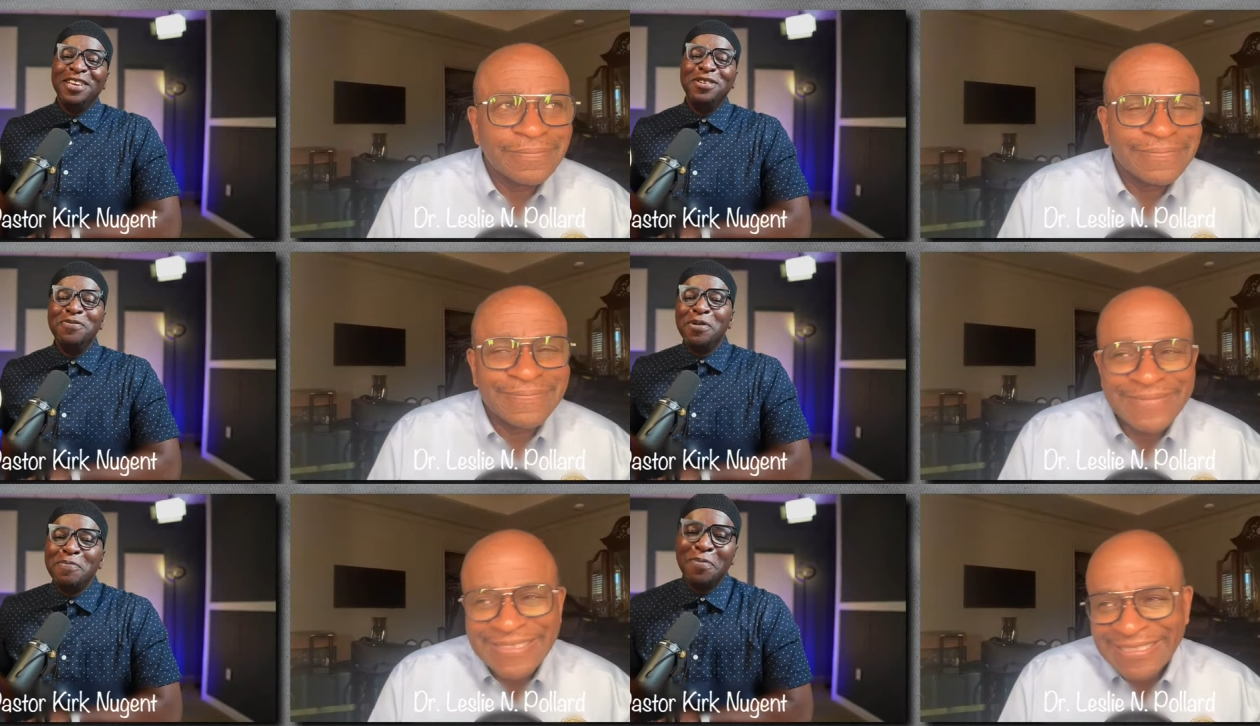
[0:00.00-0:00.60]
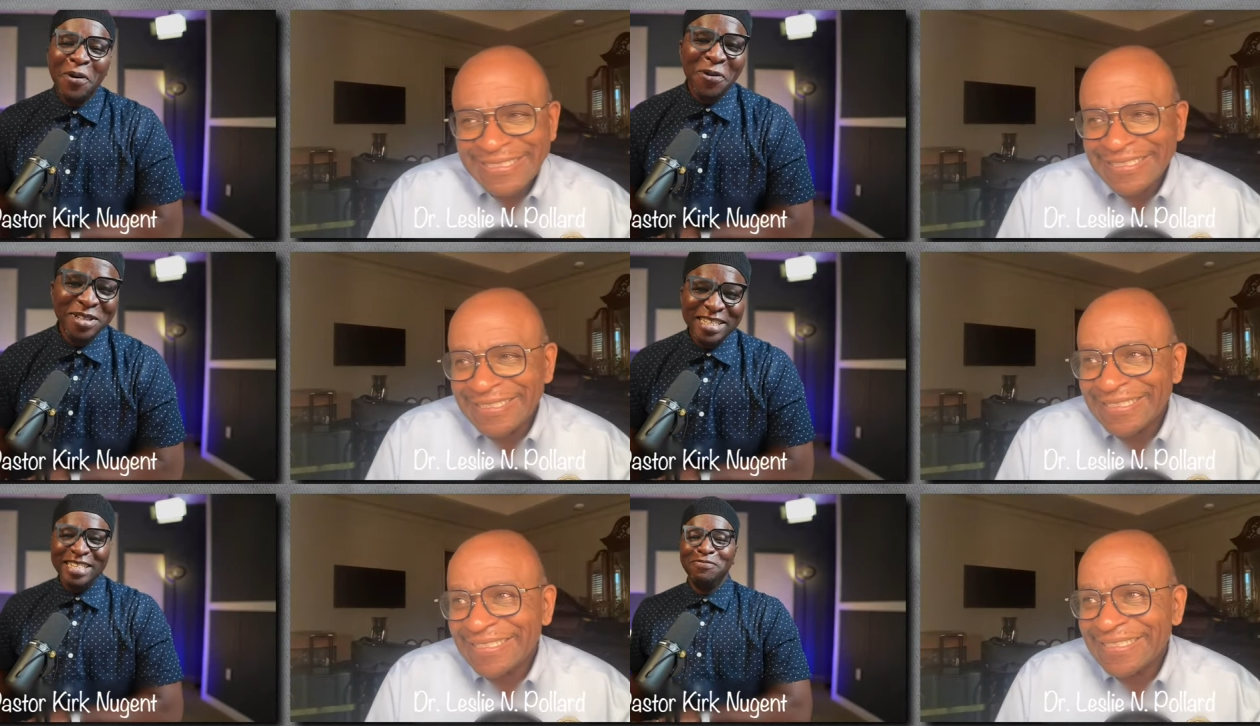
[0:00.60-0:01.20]
Speaker 1: you were
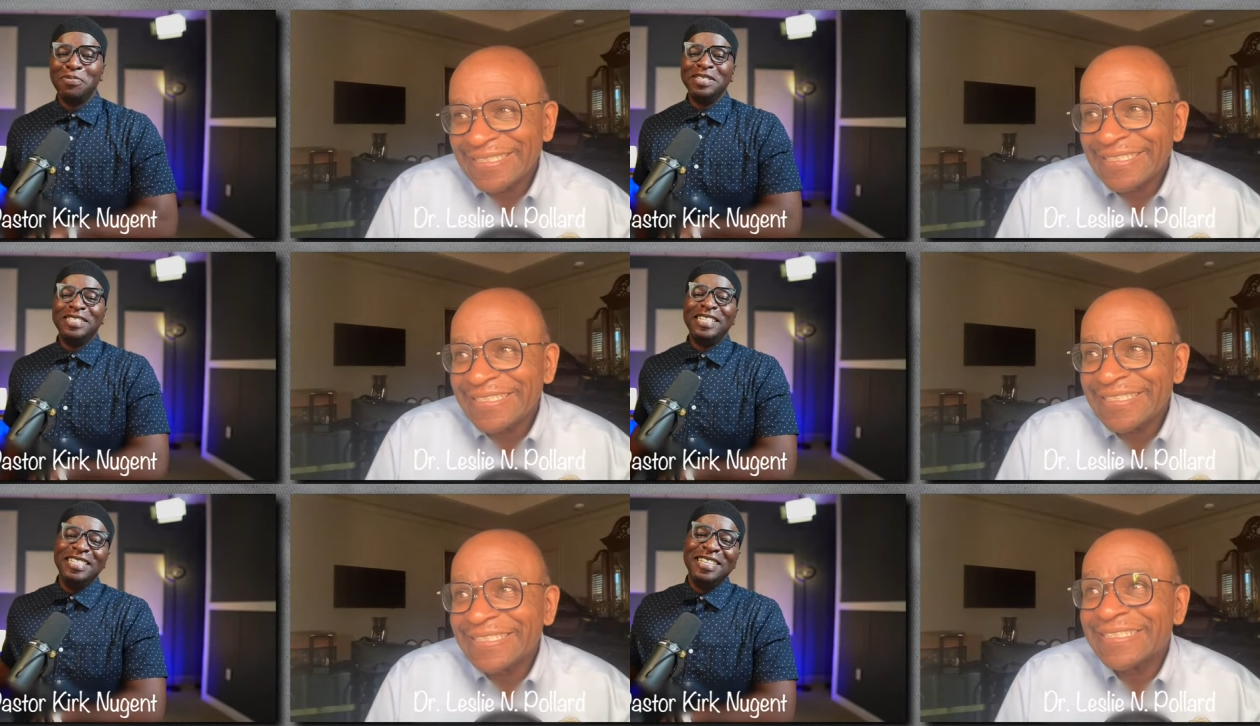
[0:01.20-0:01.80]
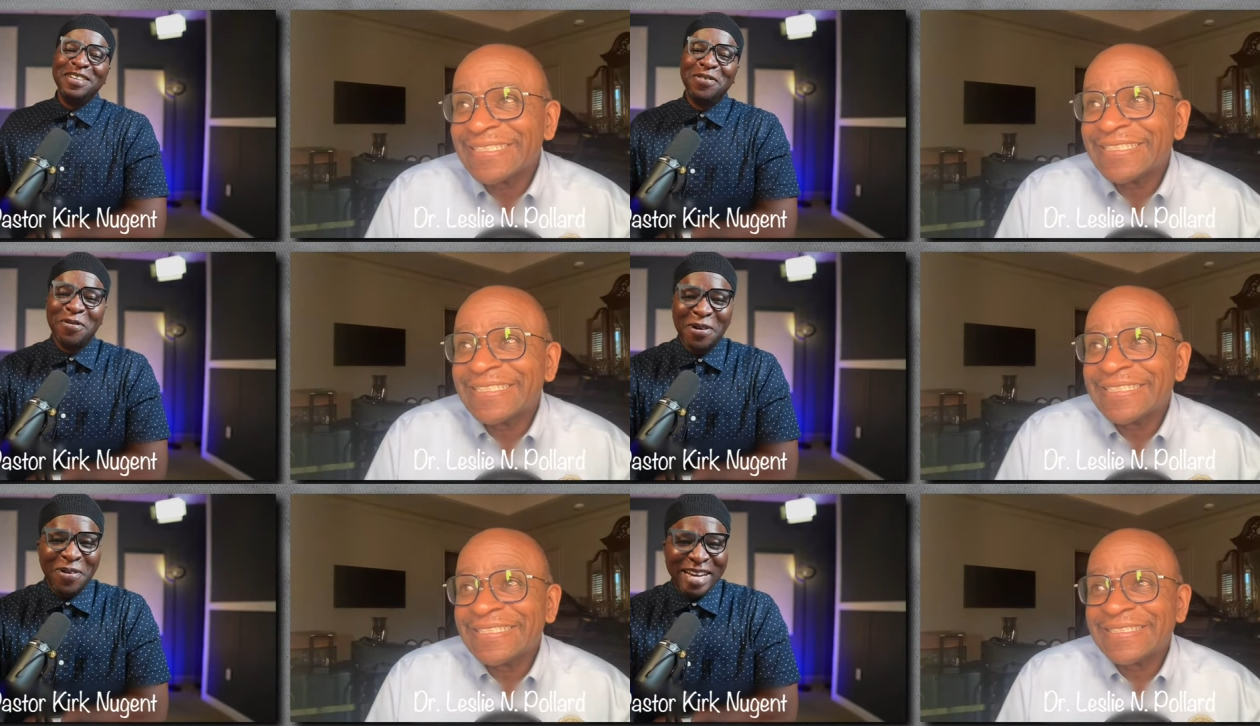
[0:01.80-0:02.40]
bold in presenting your
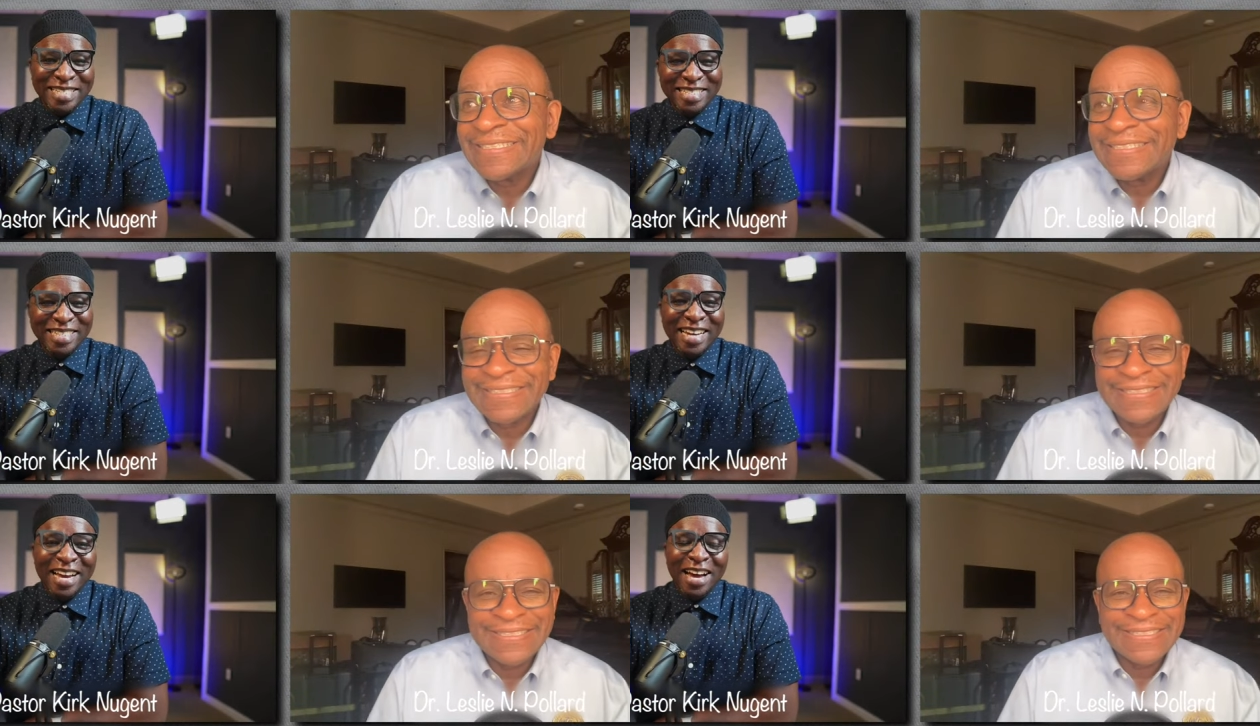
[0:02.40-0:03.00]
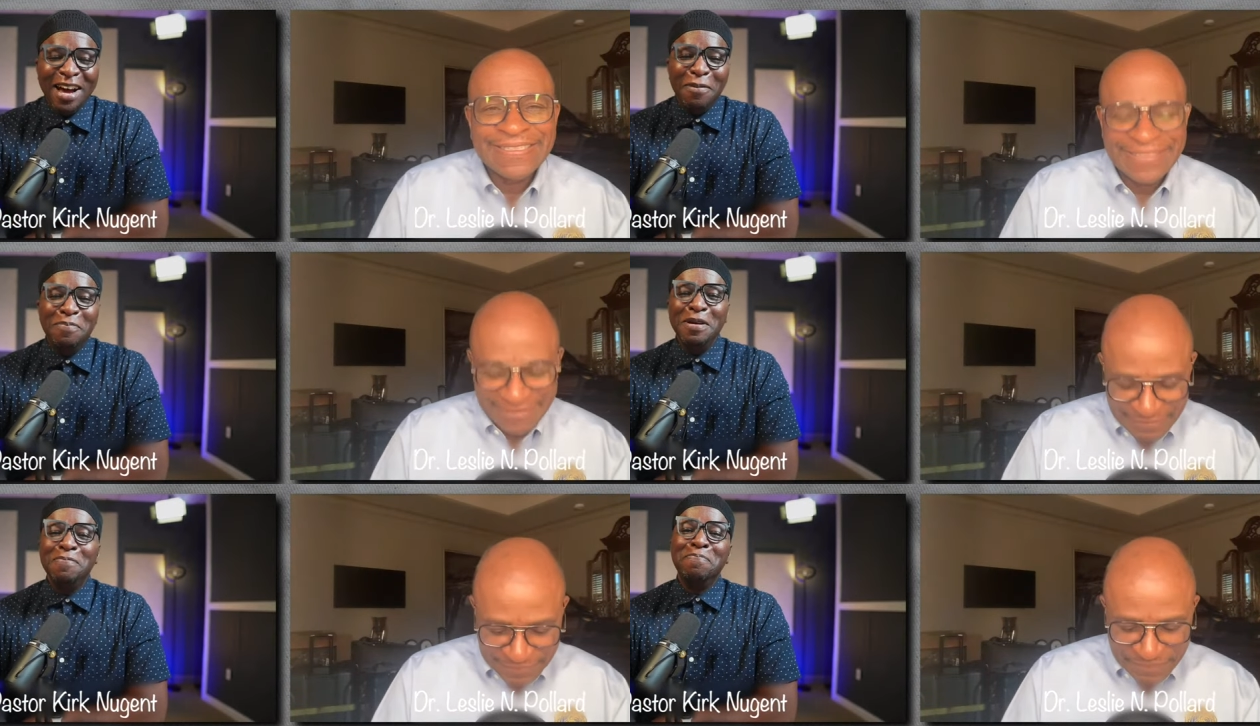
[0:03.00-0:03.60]
requests.
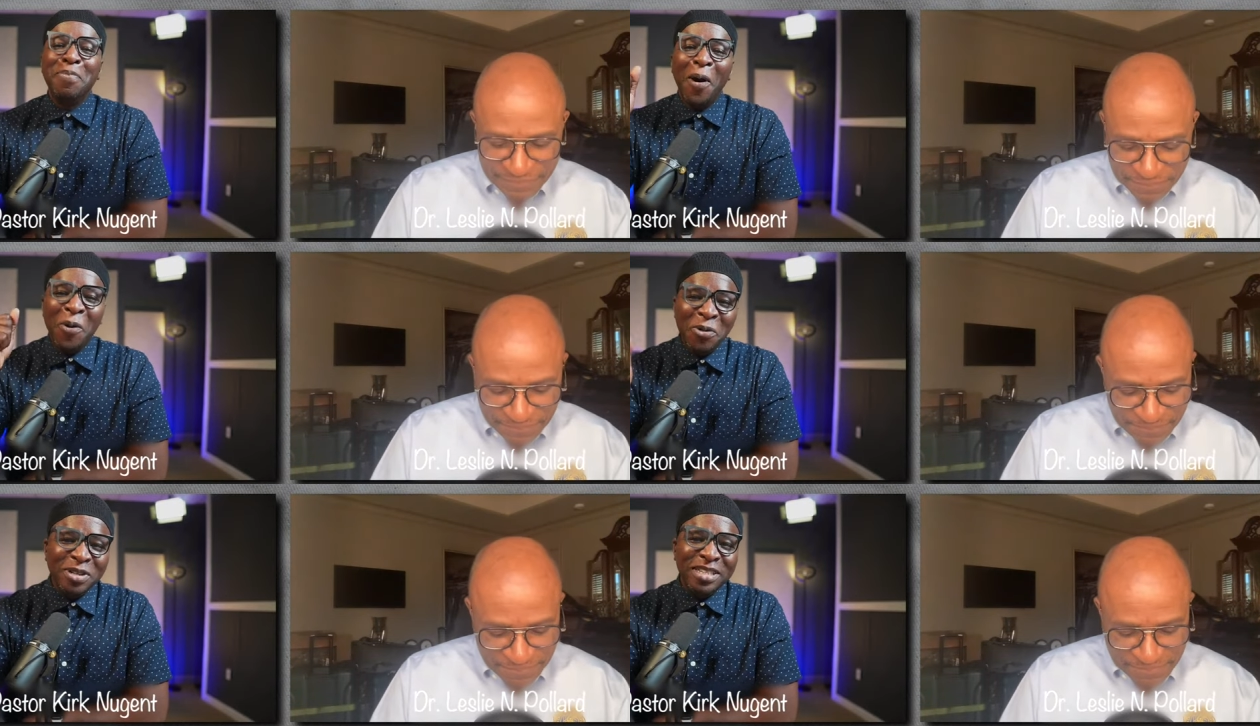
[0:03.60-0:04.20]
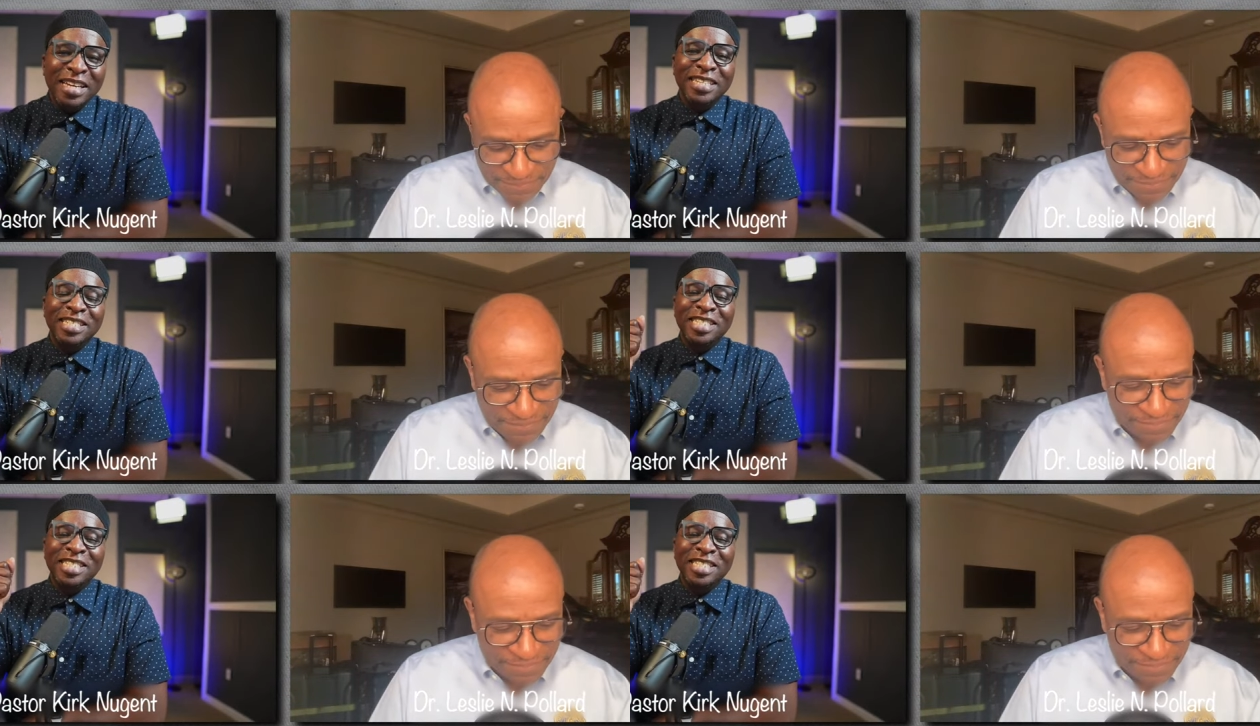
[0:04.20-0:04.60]
Be mm-hmm. bold in